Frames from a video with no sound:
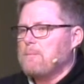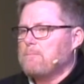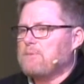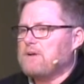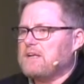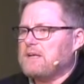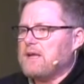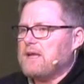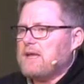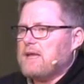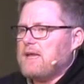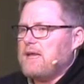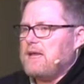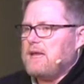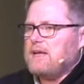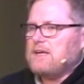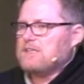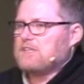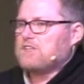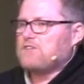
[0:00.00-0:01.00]
But
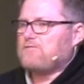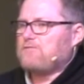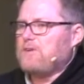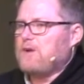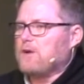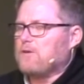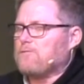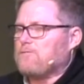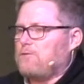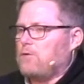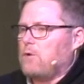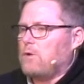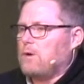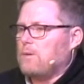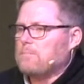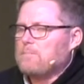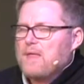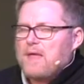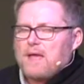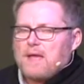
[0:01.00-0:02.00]
he is
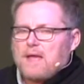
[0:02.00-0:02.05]
fearful,